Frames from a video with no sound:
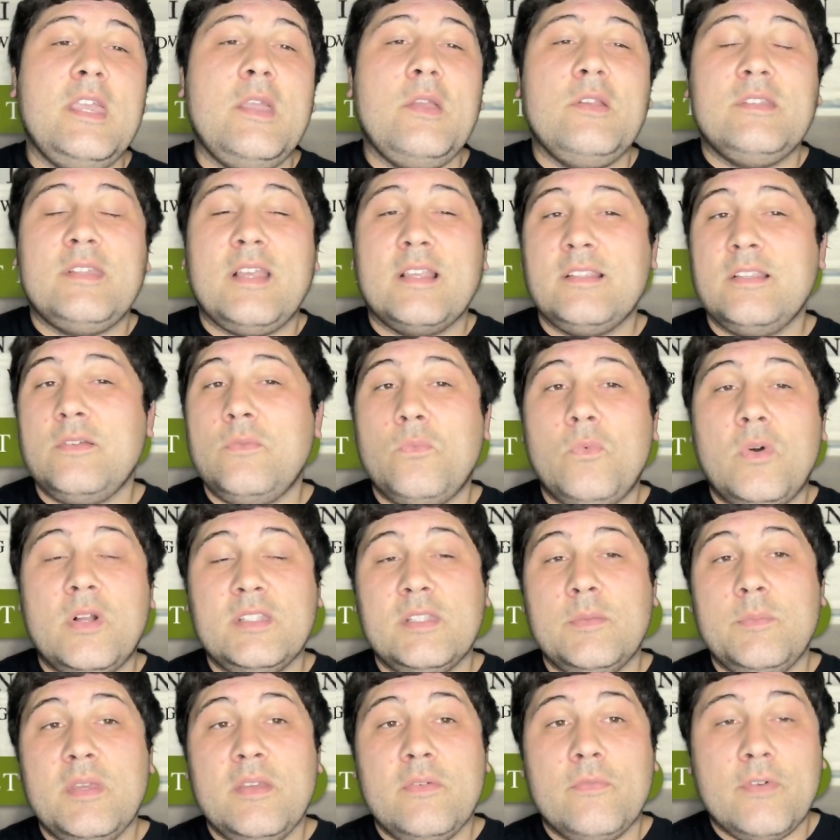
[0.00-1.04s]
doesn't want
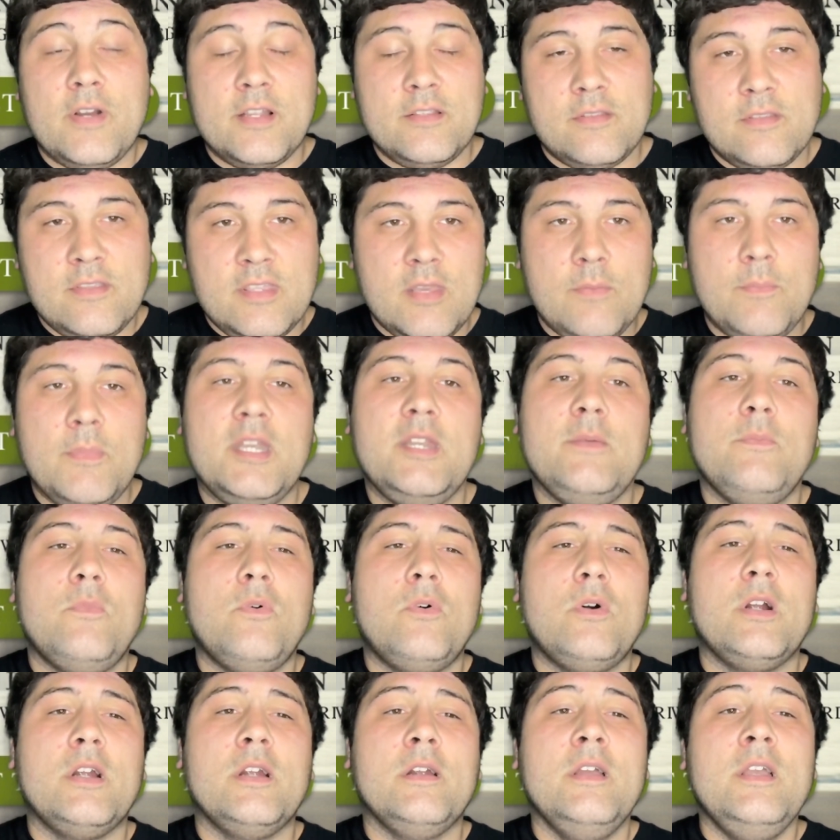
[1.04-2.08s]
to be friends with him
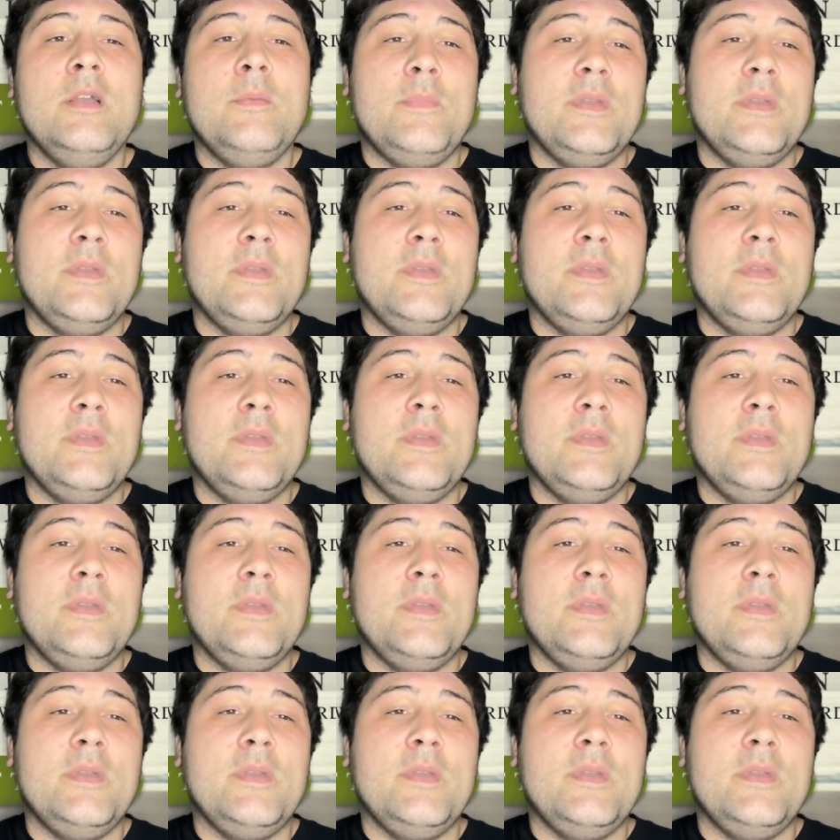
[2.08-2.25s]
anymore